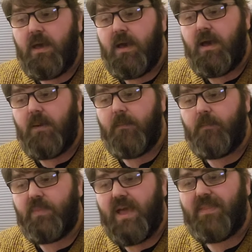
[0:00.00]

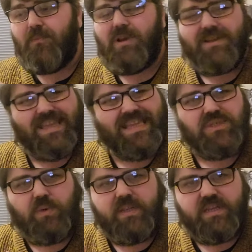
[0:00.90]
and then we'll look at
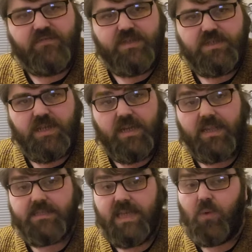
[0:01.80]
each one individually. I'm
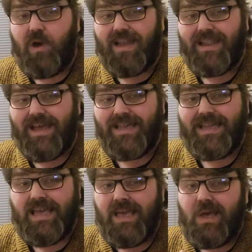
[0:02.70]
going to tell you what I
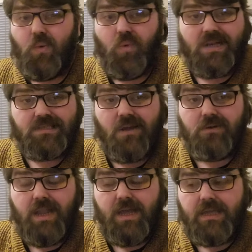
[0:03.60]
like, what I don't
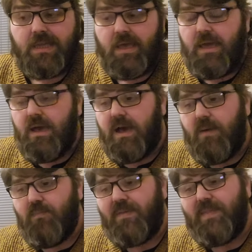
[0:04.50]
like,
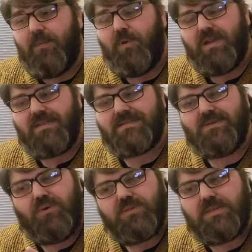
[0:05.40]
and then we're going to
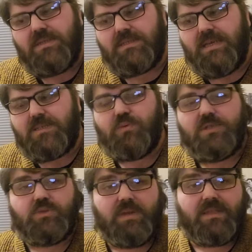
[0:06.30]
also discuss
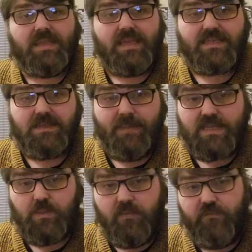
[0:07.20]
which one I think is the
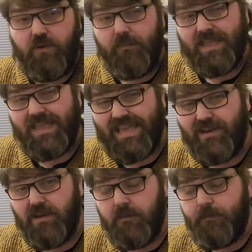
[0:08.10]
best one for a
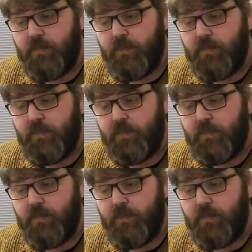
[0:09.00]
beginner,